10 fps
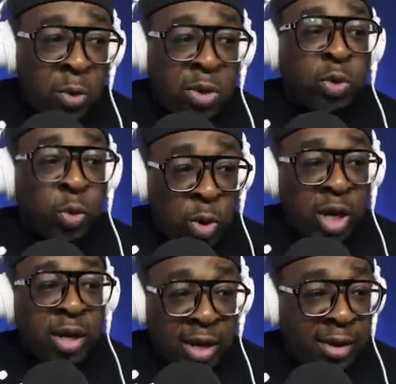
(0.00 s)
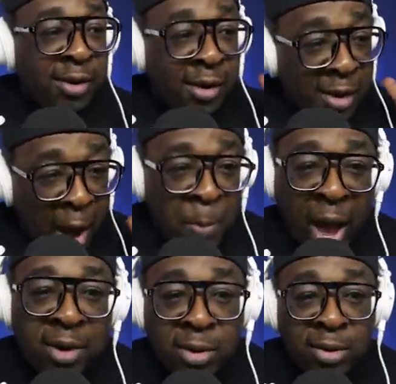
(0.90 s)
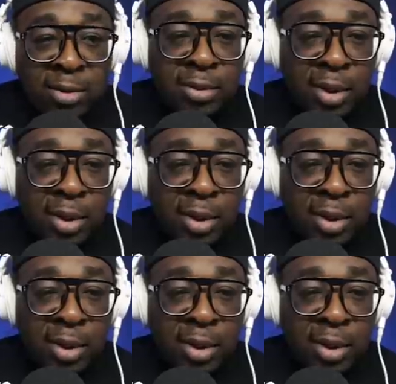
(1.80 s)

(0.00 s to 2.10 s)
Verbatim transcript: It was really a battle.